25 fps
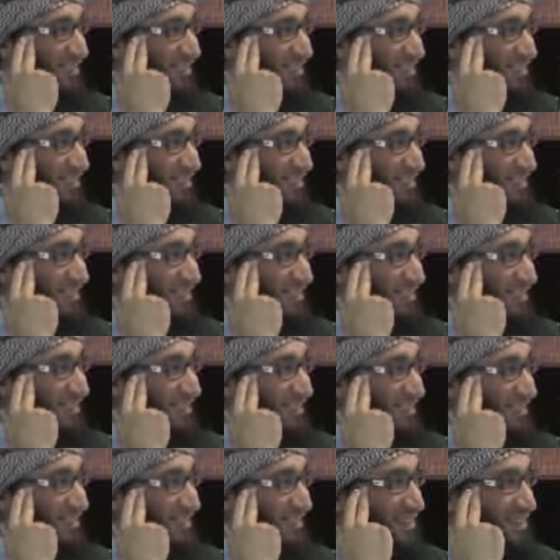
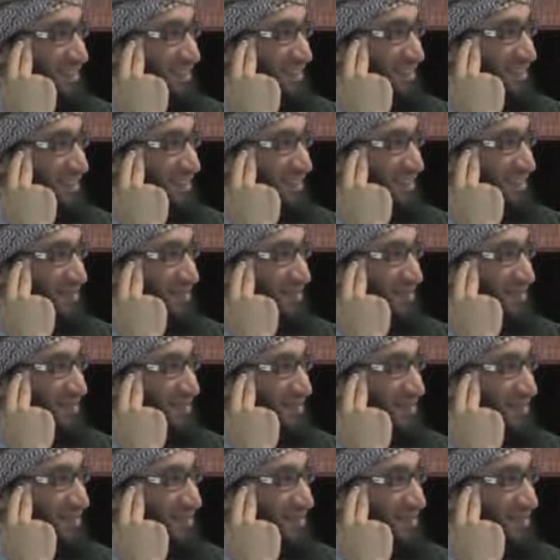
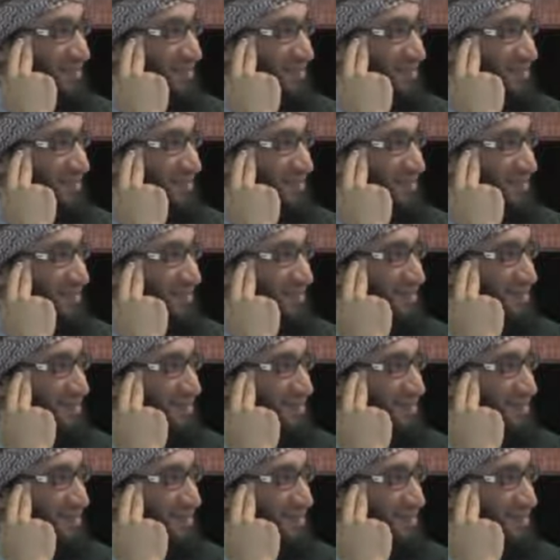(no one is talking)